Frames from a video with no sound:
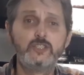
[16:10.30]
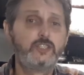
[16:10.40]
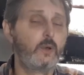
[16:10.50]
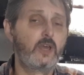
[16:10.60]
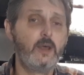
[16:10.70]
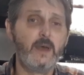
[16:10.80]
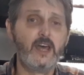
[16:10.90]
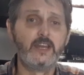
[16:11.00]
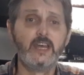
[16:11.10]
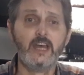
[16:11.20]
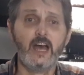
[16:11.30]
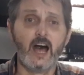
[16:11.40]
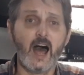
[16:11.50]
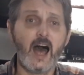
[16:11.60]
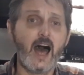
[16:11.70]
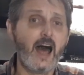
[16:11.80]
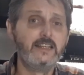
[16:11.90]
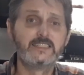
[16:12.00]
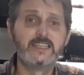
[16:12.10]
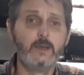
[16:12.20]
chucking them in,
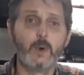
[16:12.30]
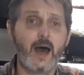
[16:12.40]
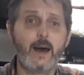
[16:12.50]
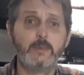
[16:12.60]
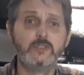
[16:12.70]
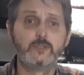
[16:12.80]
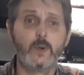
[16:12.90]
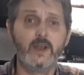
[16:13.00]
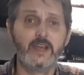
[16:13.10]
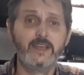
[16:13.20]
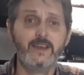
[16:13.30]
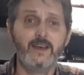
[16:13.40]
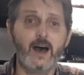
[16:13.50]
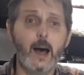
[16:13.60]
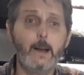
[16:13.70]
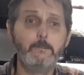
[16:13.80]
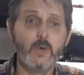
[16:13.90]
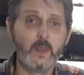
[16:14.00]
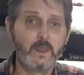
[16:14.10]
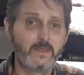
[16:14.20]
and seeing what happens really.
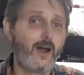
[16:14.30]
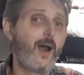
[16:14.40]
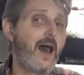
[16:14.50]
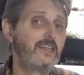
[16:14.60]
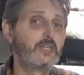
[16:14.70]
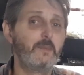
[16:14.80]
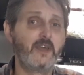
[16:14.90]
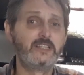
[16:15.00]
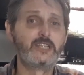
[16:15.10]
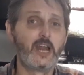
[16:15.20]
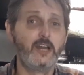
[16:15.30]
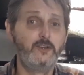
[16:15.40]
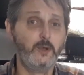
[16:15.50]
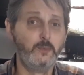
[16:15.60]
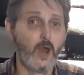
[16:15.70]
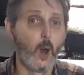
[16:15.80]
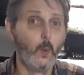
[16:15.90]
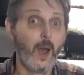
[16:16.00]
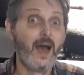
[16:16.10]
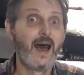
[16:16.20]
But there are some things that I do
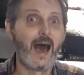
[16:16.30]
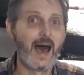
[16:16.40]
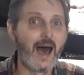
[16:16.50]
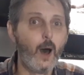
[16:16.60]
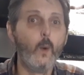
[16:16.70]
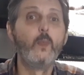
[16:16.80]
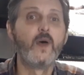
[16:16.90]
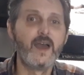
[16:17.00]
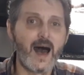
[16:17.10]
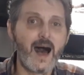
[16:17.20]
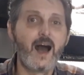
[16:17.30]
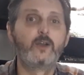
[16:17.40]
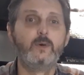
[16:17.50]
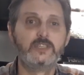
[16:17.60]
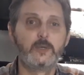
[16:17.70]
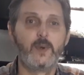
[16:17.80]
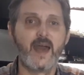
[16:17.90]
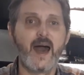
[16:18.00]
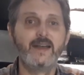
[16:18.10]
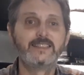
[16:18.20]
know how they are going to
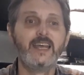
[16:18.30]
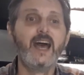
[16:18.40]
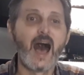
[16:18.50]
react.